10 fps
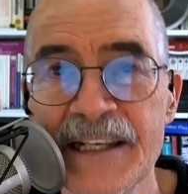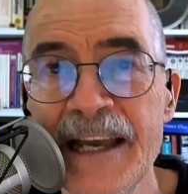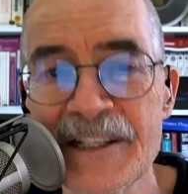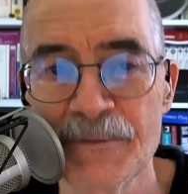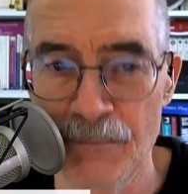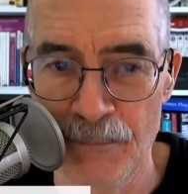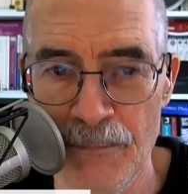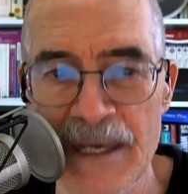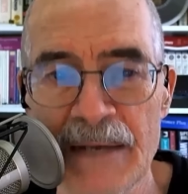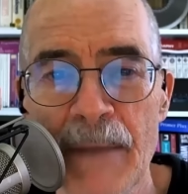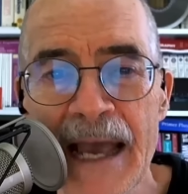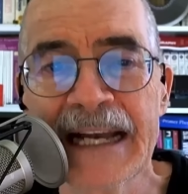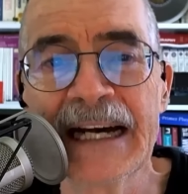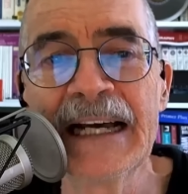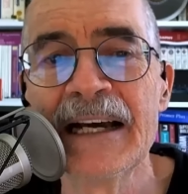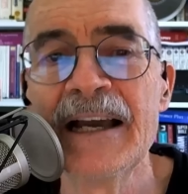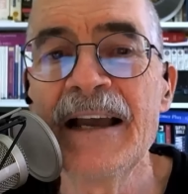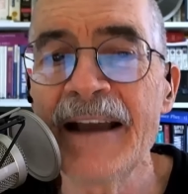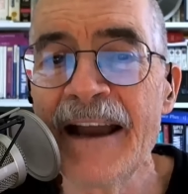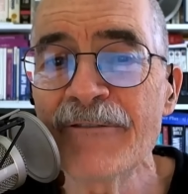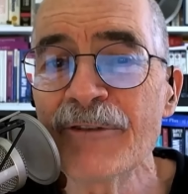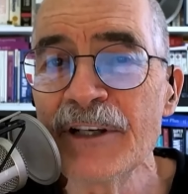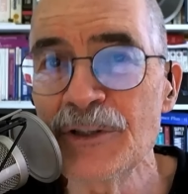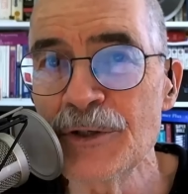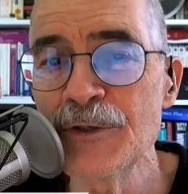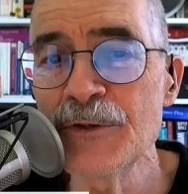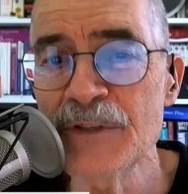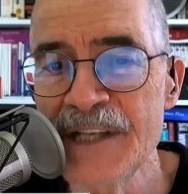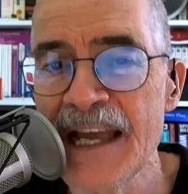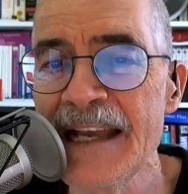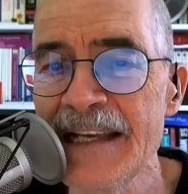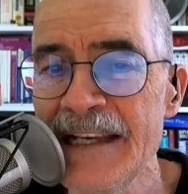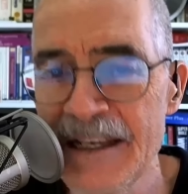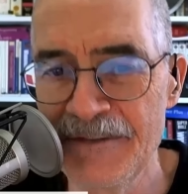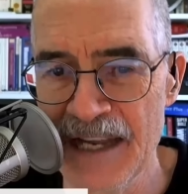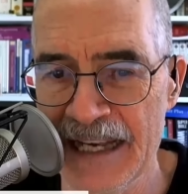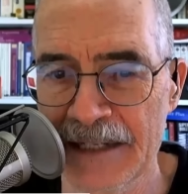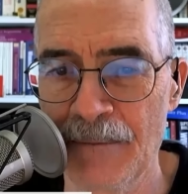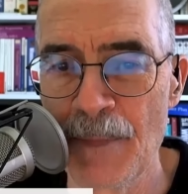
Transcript: case, me and Micah, every Tuesday evening."